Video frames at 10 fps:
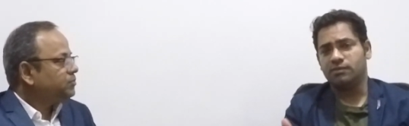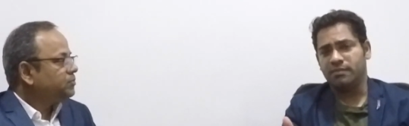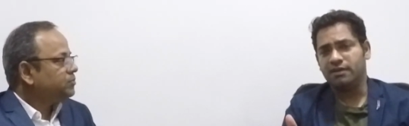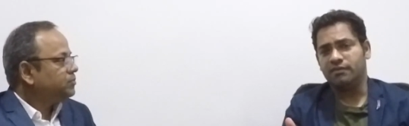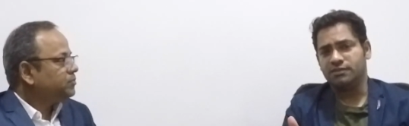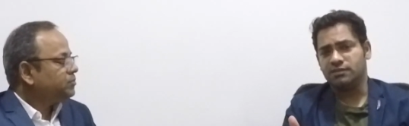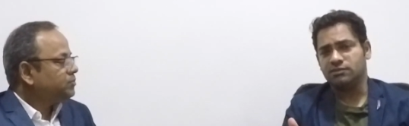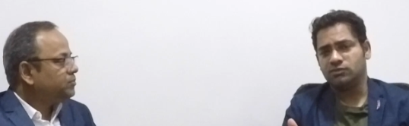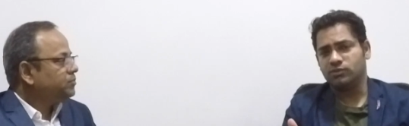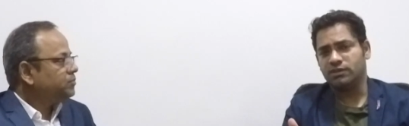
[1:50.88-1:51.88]
Speaker 1: main reasons.
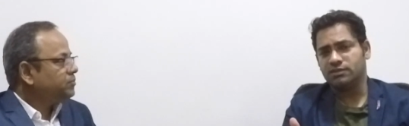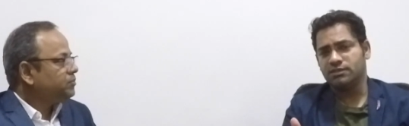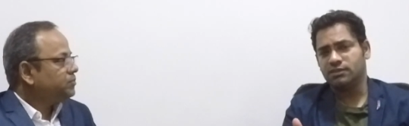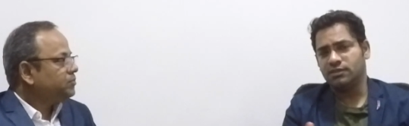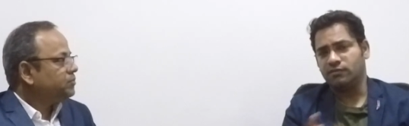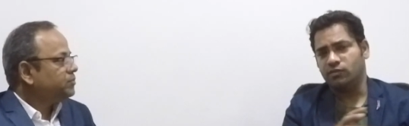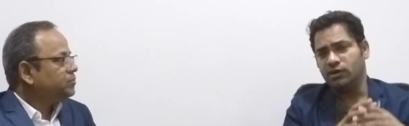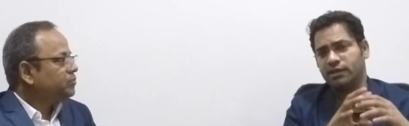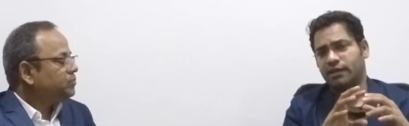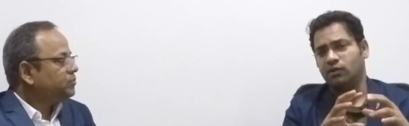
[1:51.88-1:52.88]
So that is the reason the
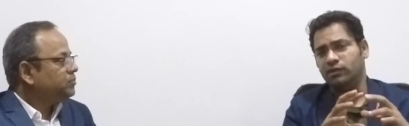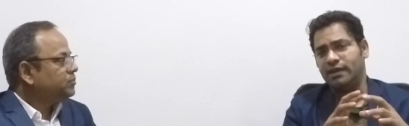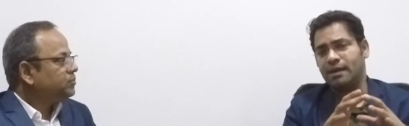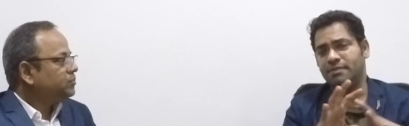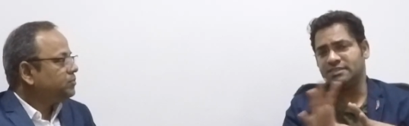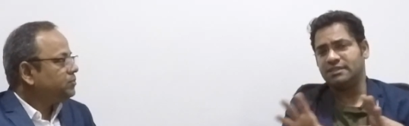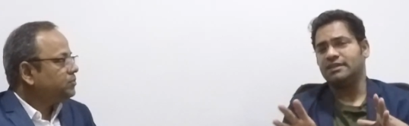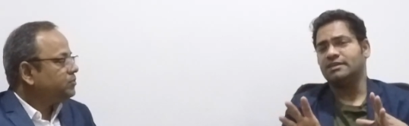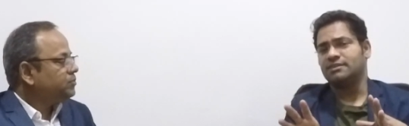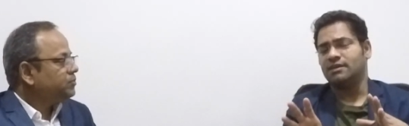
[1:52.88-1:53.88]
word called diabesity
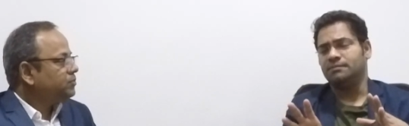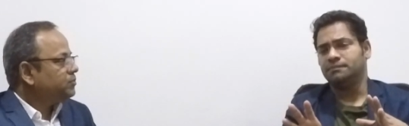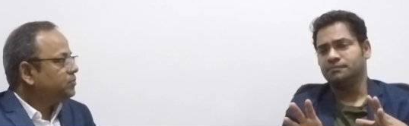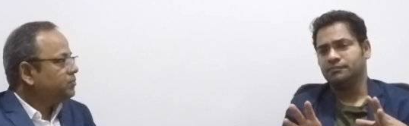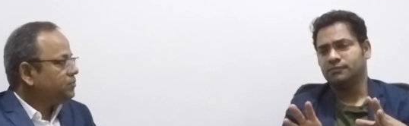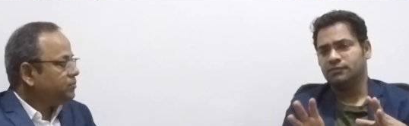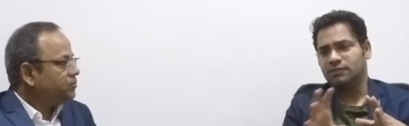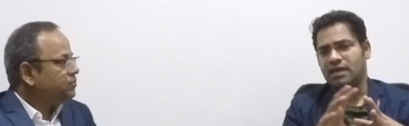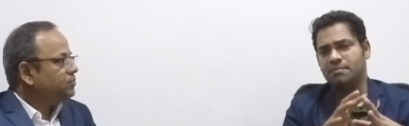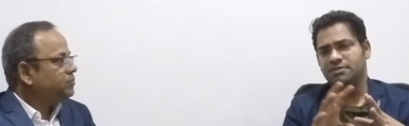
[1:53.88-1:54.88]
has come.
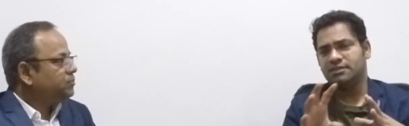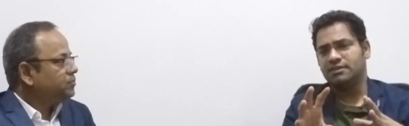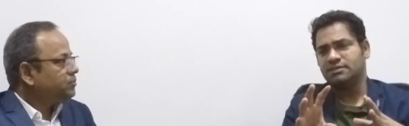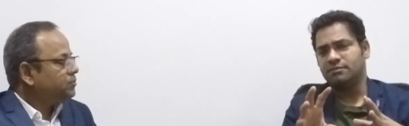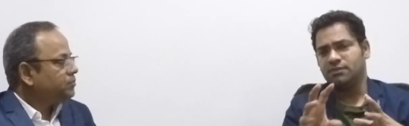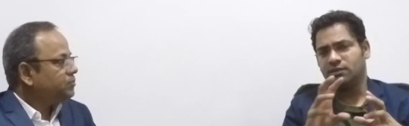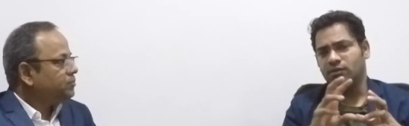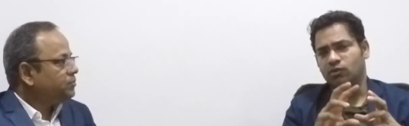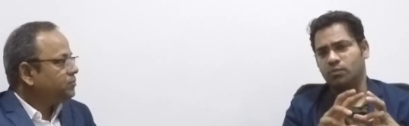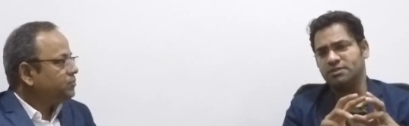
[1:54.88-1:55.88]
Diabesity is something
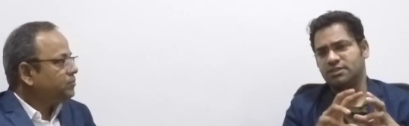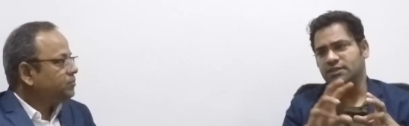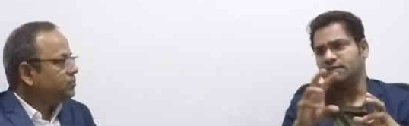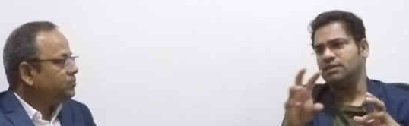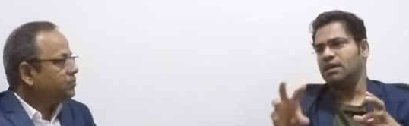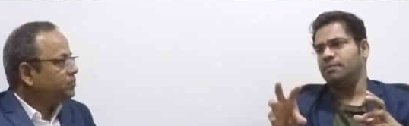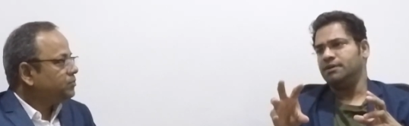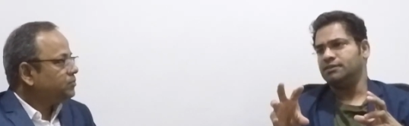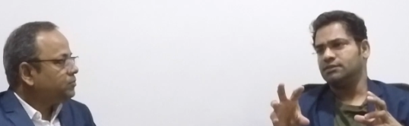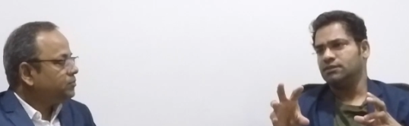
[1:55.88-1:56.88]
called obesity with
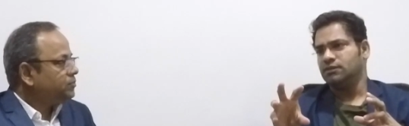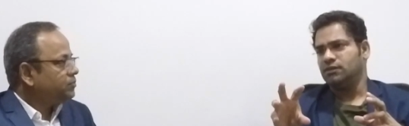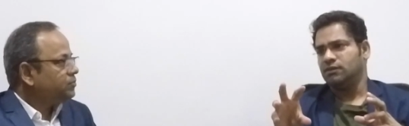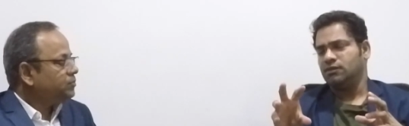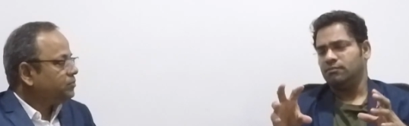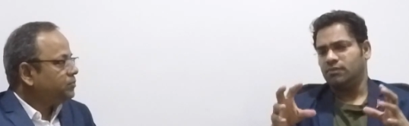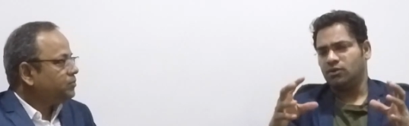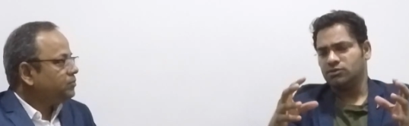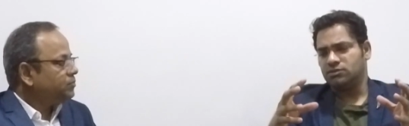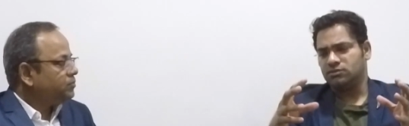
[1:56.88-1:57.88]
diabetes,
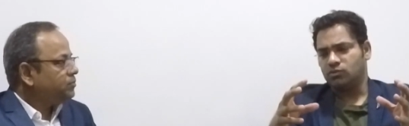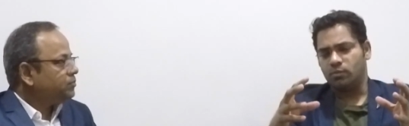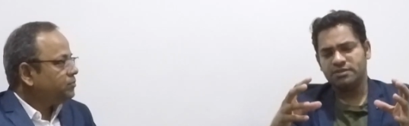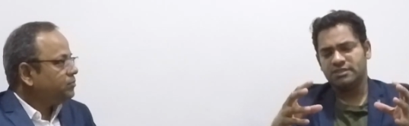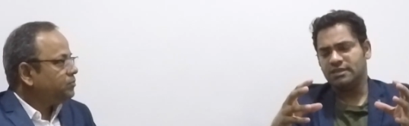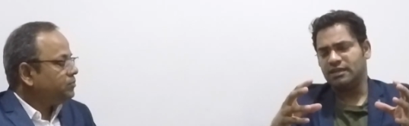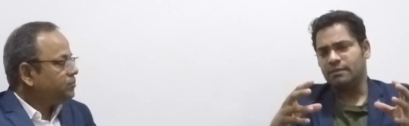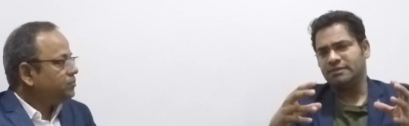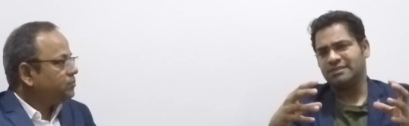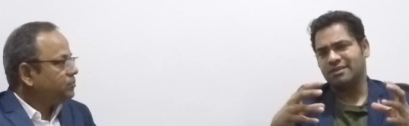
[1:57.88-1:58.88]
because obesity and
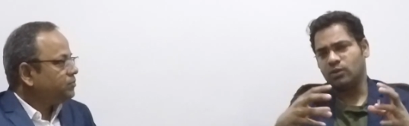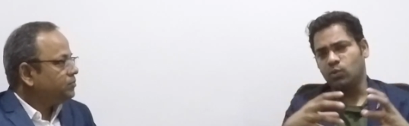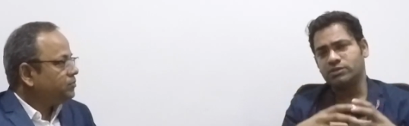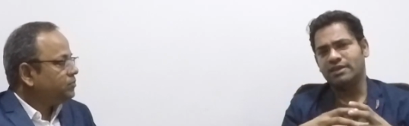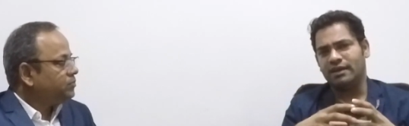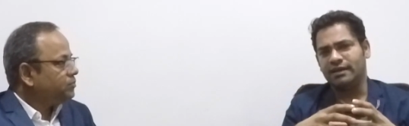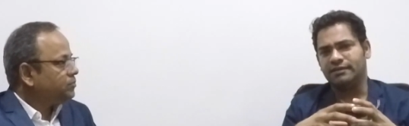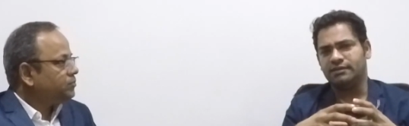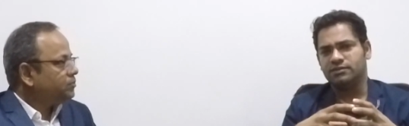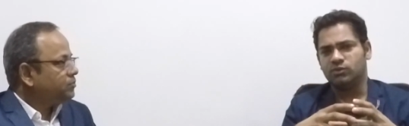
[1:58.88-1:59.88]
diabetes are closely
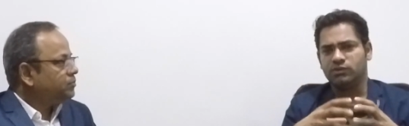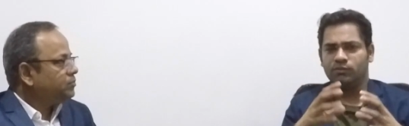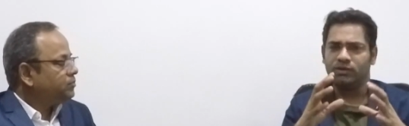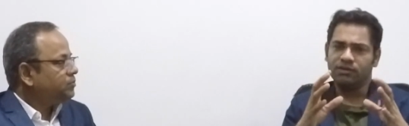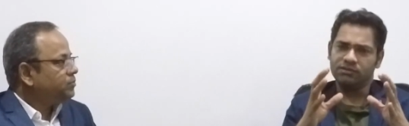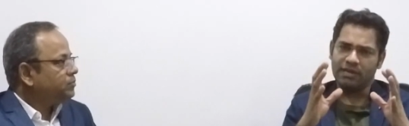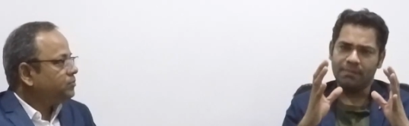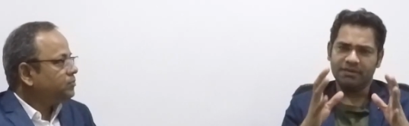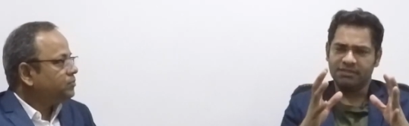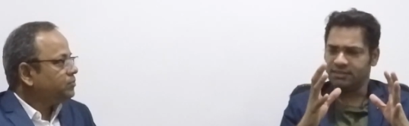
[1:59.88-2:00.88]
related, so the word of
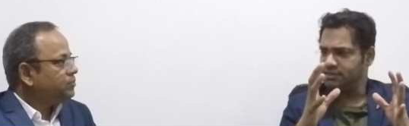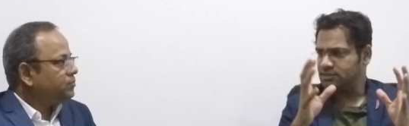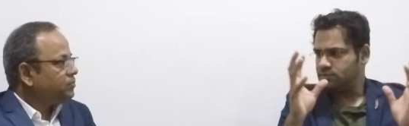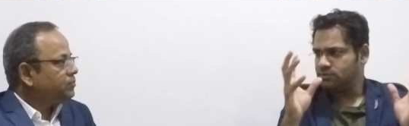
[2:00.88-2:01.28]
diabesity is